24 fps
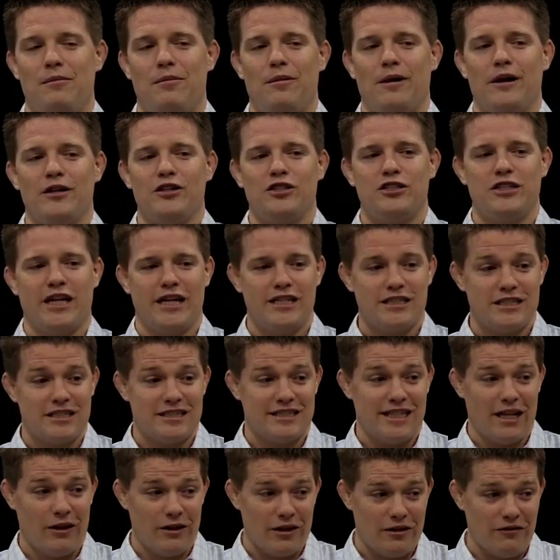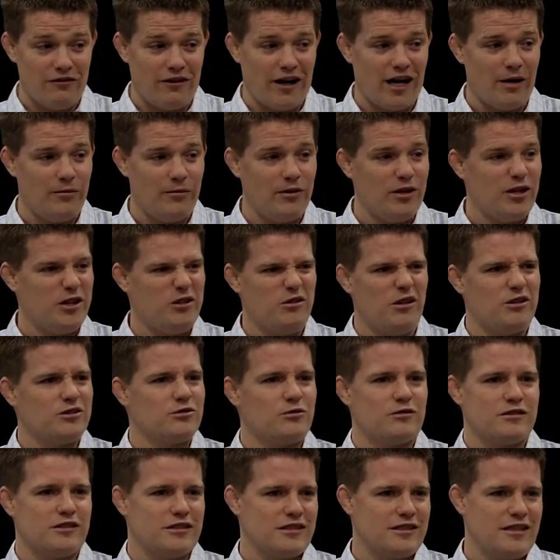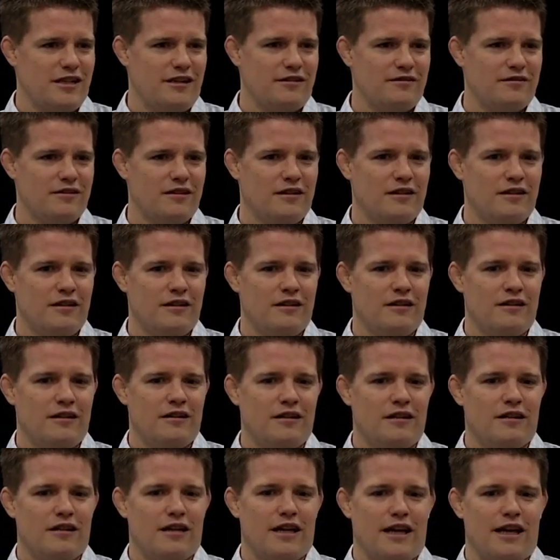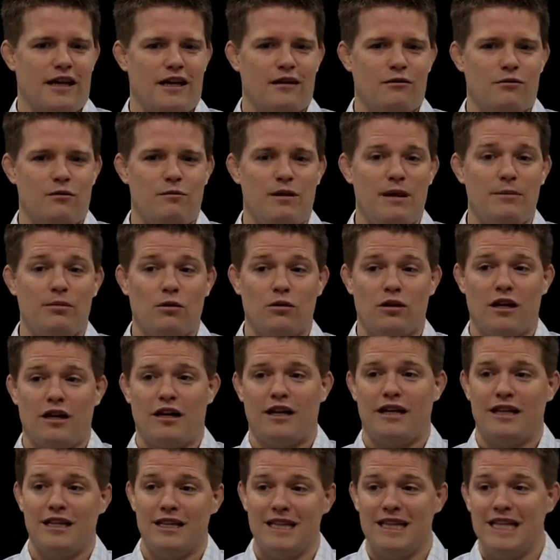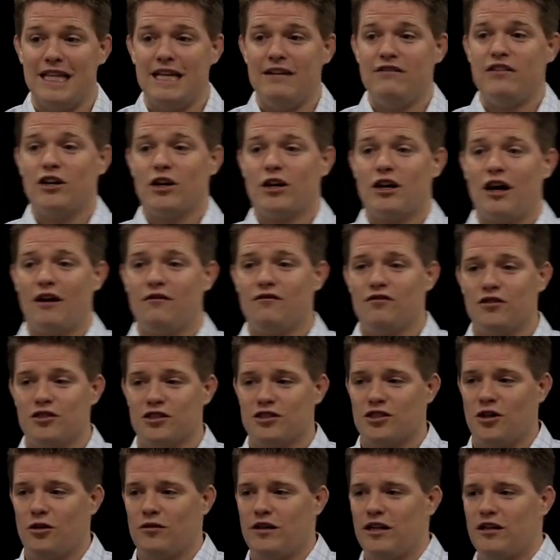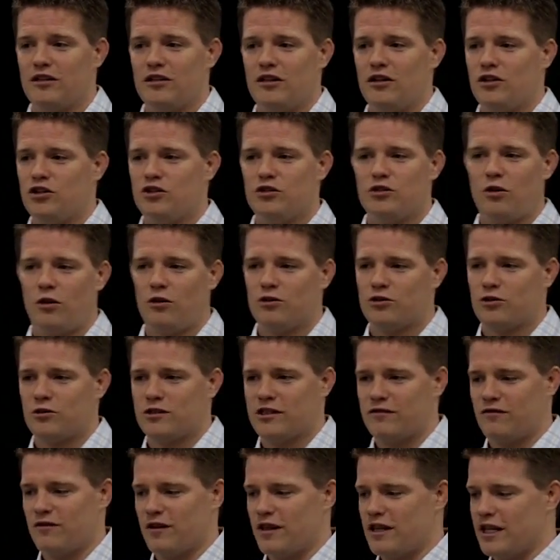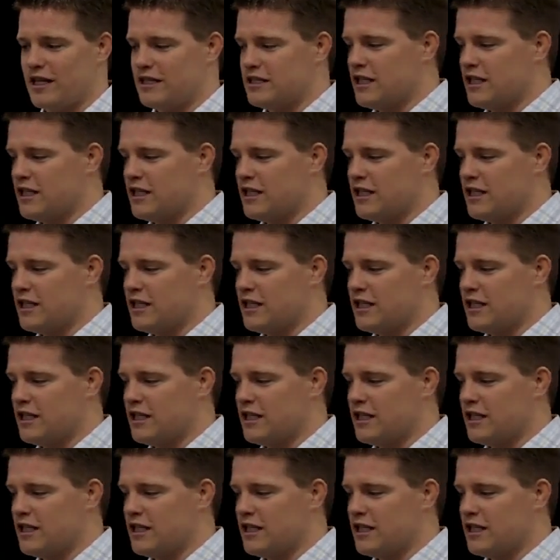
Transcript: But you change the selling environment, you can do all sorts of stuff. Okay? When people leave their comfort zone, they'll do all sorts of different